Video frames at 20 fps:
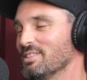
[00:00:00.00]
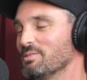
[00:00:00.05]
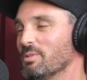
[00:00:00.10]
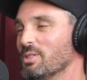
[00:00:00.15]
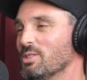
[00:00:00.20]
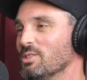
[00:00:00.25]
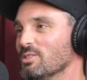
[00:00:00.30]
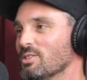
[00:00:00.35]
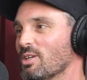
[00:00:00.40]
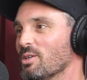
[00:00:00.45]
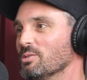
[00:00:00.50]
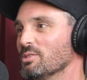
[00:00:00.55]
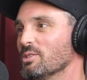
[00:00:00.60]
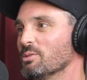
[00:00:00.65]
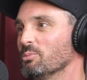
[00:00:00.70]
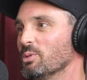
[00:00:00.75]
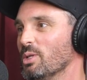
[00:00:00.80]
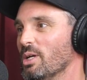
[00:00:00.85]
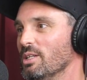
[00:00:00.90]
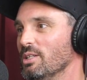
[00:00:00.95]
as much as I was
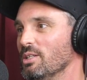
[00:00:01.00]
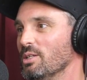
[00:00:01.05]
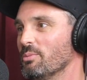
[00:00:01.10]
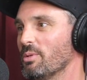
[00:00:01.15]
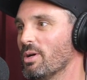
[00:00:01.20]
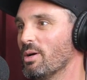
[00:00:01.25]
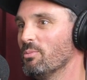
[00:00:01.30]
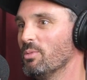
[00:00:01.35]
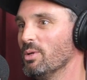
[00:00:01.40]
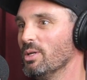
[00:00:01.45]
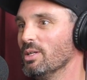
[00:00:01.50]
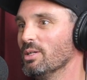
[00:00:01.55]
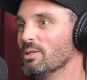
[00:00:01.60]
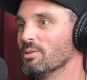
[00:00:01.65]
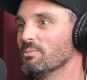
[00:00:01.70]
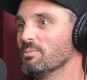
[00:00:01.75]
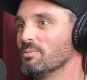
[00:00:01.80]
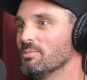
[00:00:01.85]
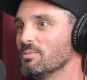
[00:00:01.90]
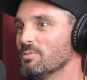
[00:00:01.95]
complaining about being
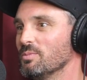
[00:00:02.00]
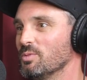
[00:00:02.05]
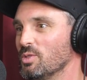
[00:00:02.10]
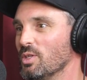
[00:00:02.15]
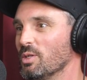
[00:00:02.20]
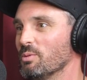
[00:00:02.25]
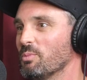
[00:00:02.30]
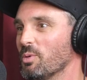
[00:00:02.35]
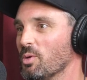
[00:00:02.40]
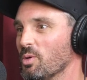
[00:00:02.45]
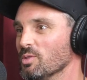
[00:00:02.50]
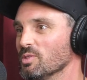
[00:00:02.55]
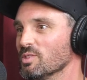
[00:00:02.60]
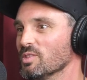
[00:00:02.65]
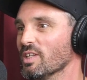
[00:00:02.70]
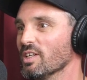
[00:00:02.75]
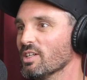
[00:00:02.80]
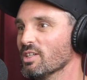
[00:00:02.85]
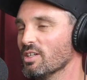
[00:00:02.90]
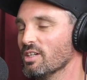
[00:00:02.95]
a shit
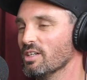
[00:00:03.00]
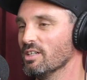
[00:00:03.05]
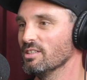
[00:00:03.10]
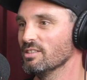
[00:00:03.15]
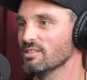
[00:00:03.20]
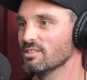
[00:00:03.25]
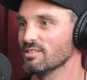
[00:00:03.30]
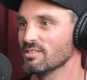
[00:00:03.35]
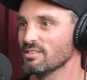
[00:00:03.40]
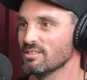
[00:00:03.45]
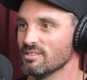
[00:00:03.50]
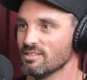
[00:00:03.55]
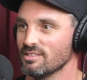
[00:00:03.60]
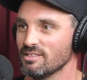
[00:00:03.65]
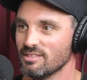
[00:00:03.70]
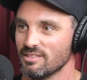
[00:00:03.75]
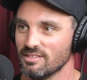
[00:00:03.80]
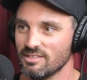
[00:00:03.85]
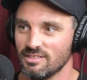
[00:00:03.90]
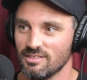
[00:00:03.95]
person, that guy
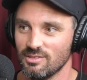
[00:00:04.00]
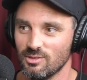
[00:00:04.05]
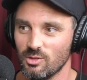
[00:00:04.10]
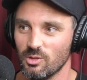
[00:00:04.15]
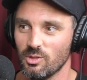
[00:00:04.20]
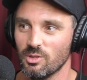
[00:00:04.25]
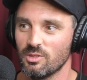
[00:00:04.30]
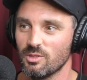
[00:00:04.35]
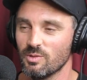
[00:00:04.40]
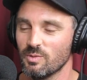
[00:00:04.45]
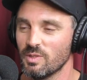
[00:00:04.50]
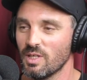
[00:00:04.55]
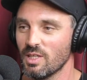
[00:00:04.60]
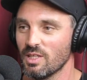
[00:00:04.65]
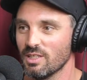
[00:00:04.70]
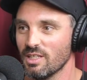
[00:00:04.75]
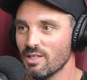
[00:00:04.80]
took it to another